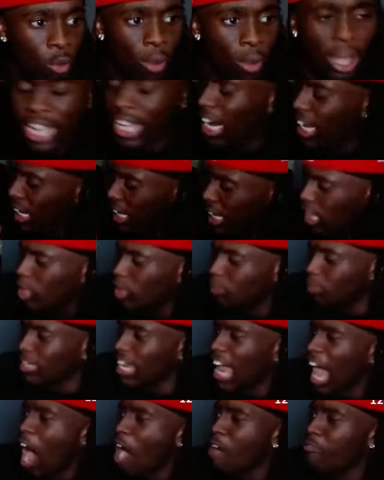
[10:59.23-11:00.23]
She do,
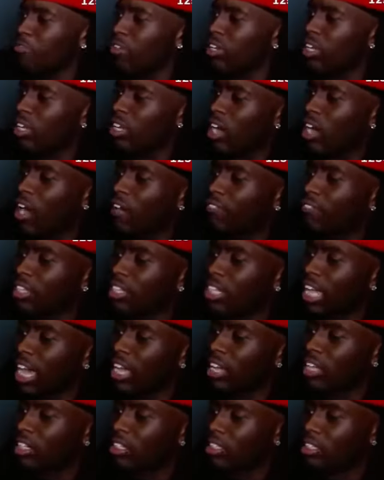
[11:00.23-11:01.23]
I ain't gonna
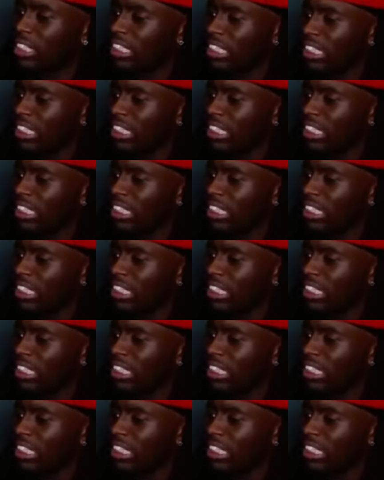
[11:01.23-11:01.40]
lie.